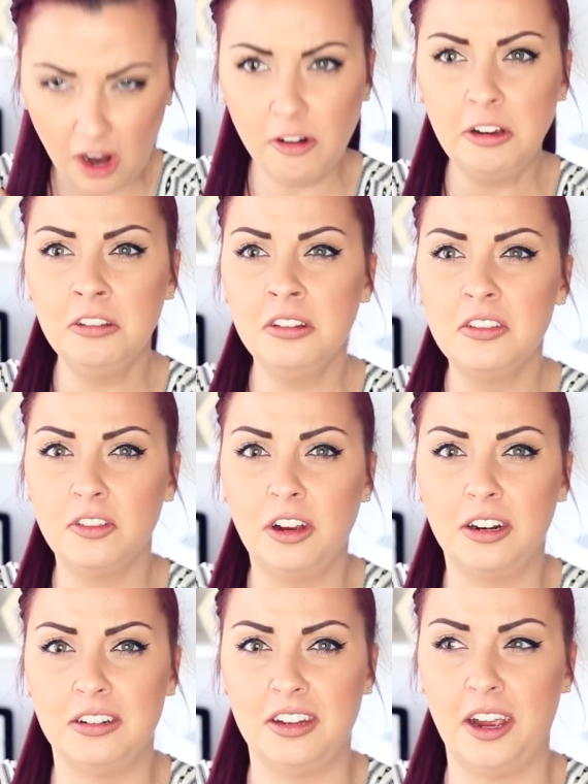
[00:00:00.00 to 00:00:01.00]
I reckon these are
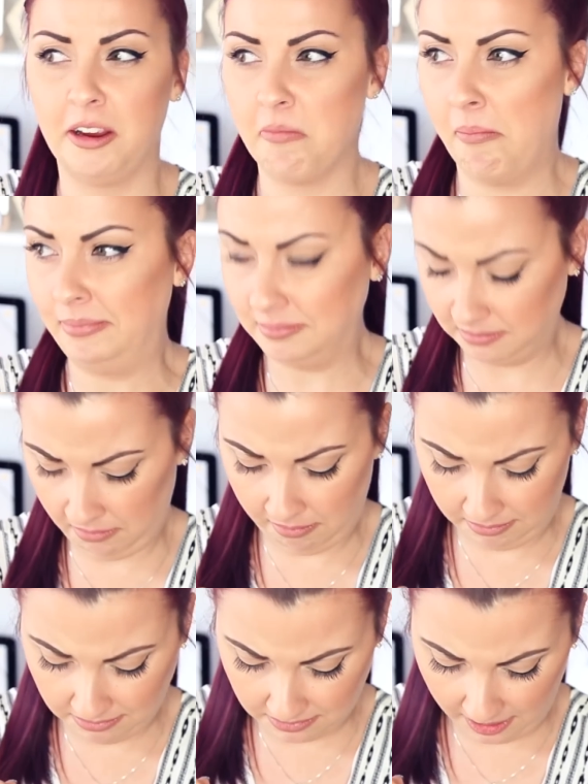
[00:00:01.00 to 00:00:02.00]
out of date.
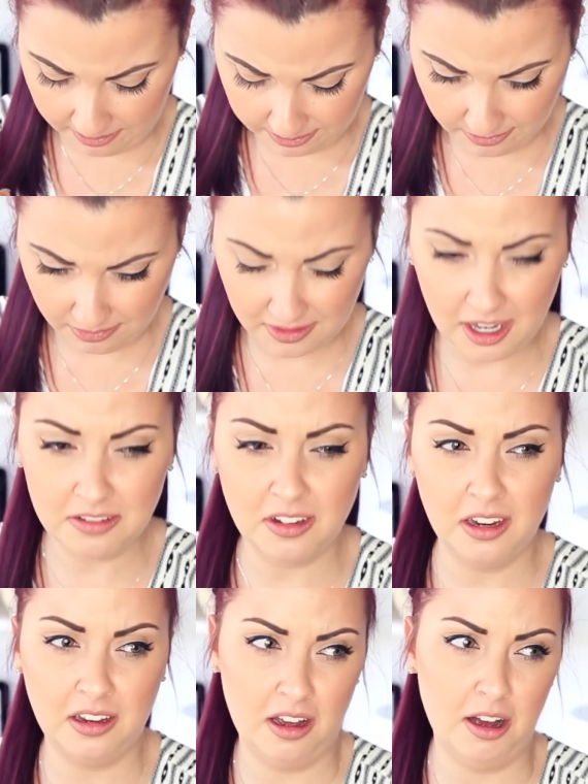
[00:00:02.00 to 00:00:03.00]
Tastes
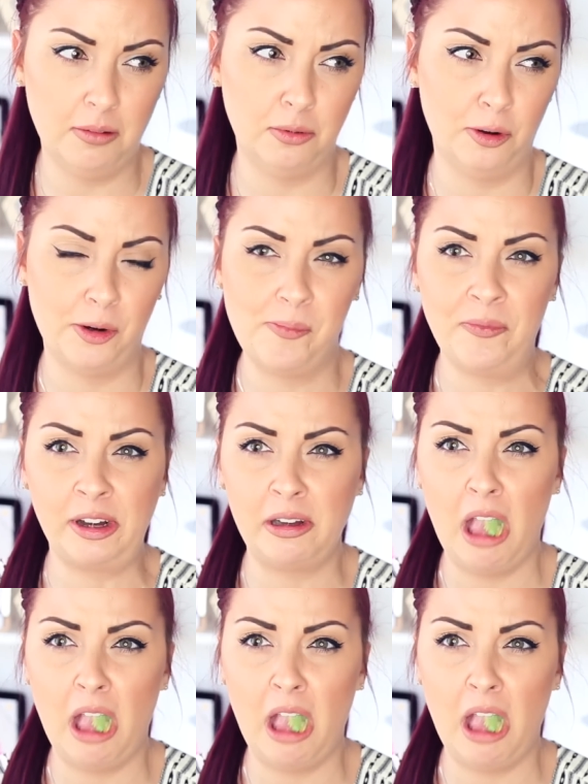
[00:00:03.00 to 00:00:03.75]
like cardboard.